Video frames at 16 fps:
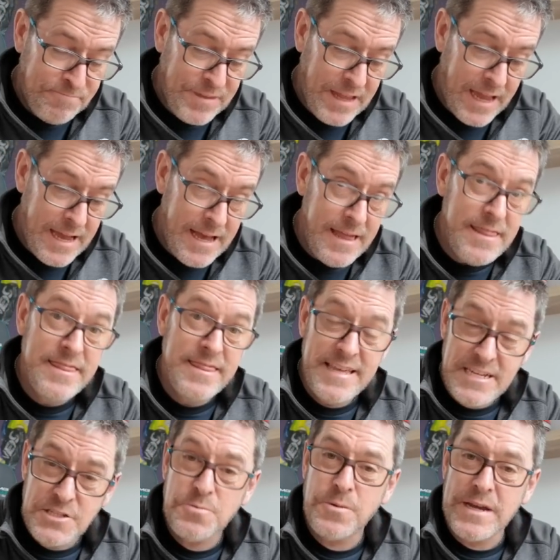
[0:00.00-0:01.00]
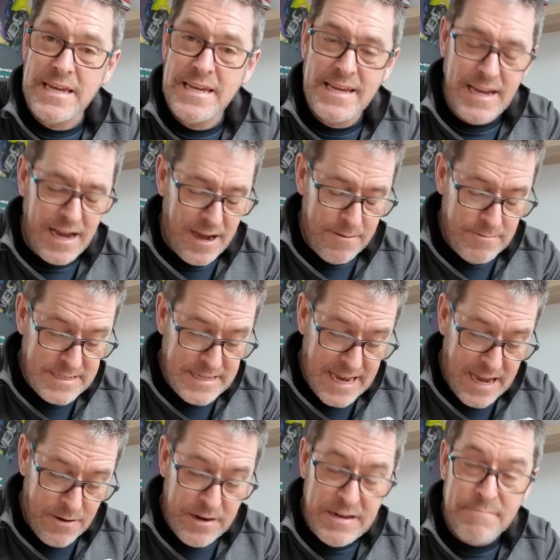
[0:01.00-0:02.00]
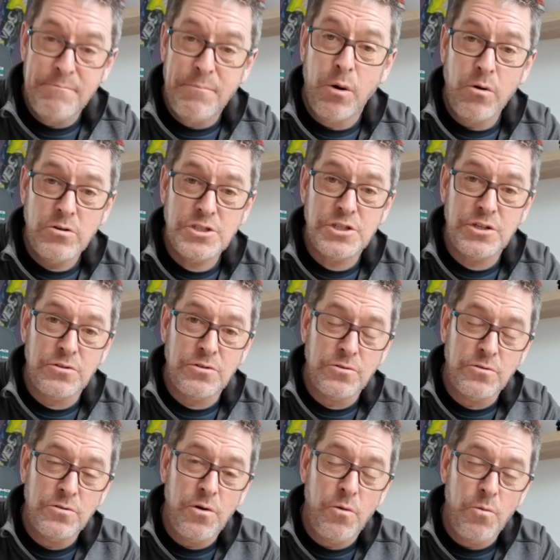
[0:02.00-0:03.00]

This week, I was out in Portugal